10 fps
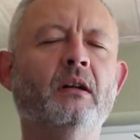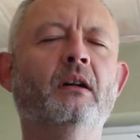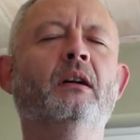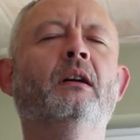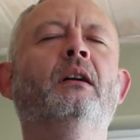
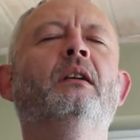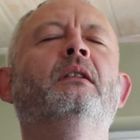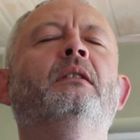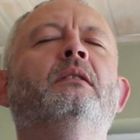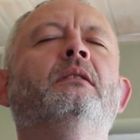
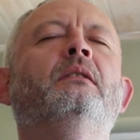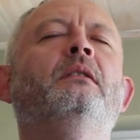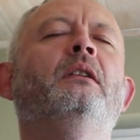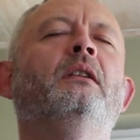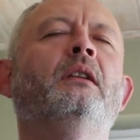Oh,
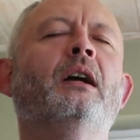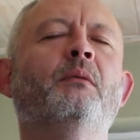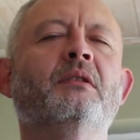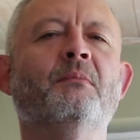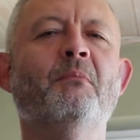that
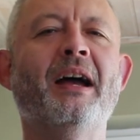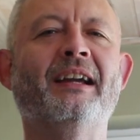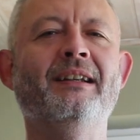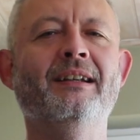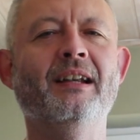was
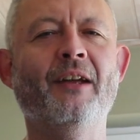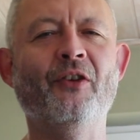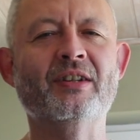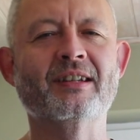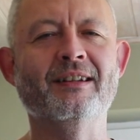
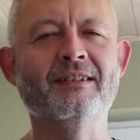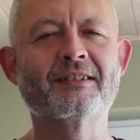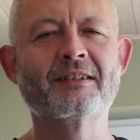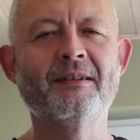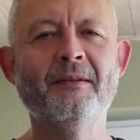
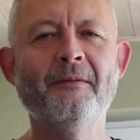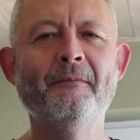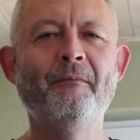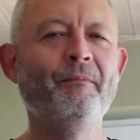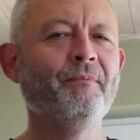magnificent.
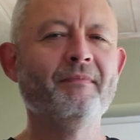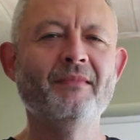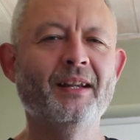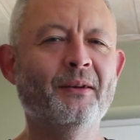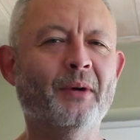
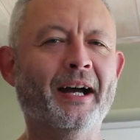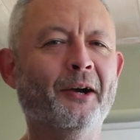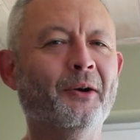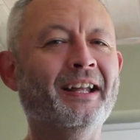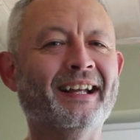
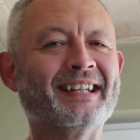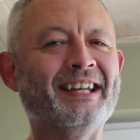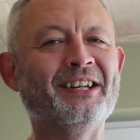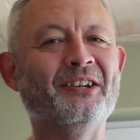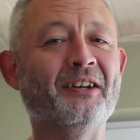Wow, that
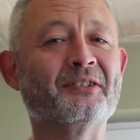tasted like